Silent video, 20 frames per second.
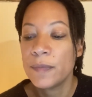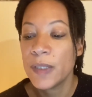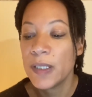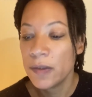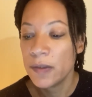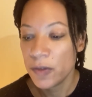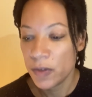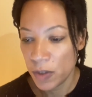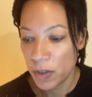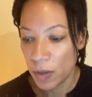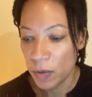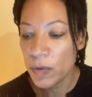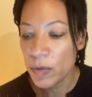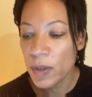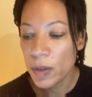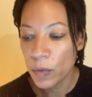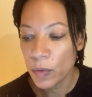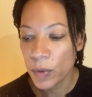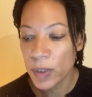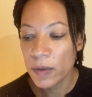So the
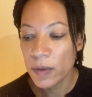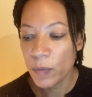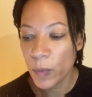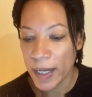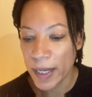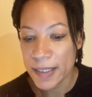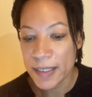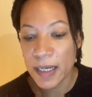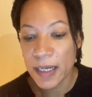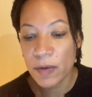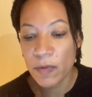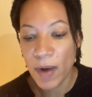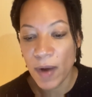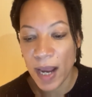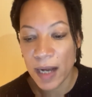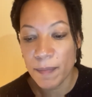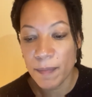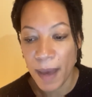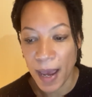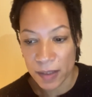lord in waiting
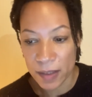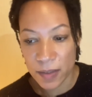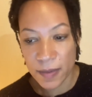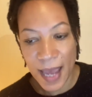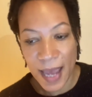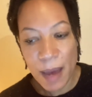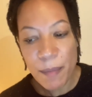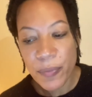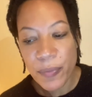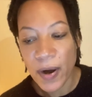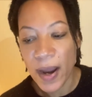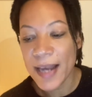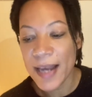ran back to the emperor